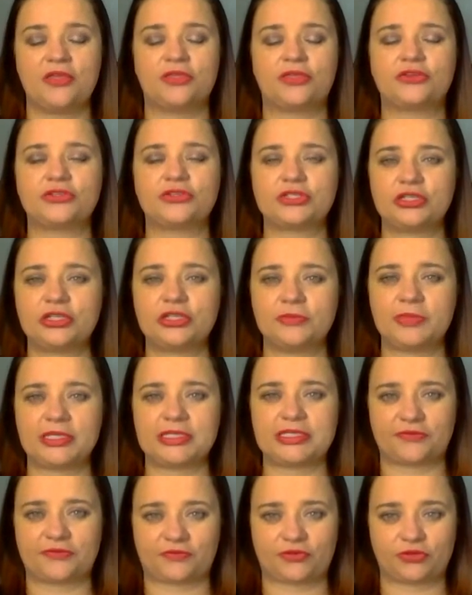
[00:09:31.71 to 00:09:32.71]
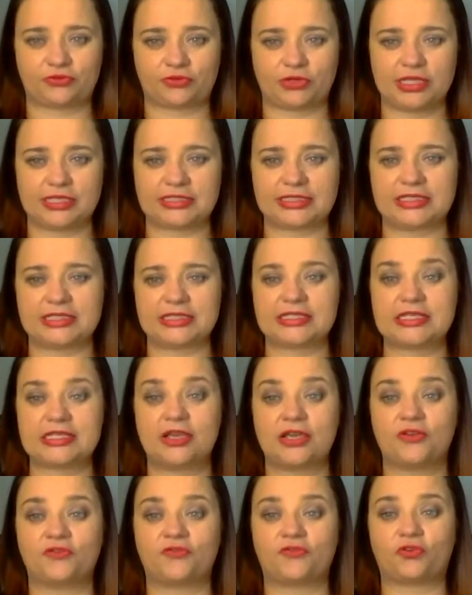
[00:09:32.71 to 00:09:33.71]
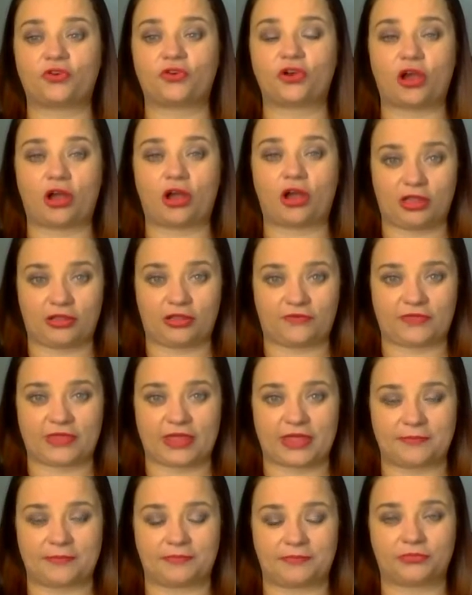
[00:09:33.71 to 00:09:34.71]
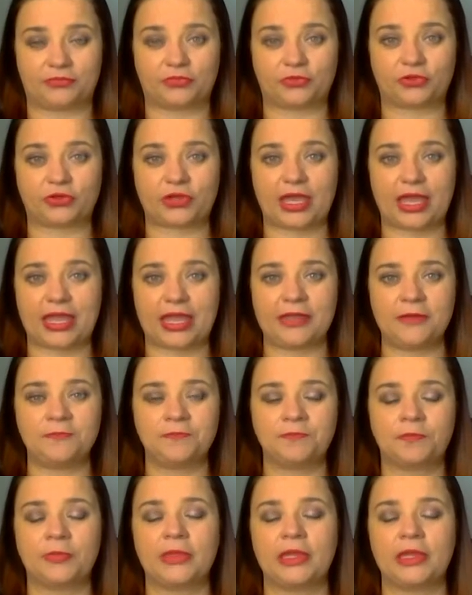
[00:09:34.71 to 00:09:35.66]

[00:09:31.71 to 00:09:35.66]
There's going to be different reasons for all of them, okay?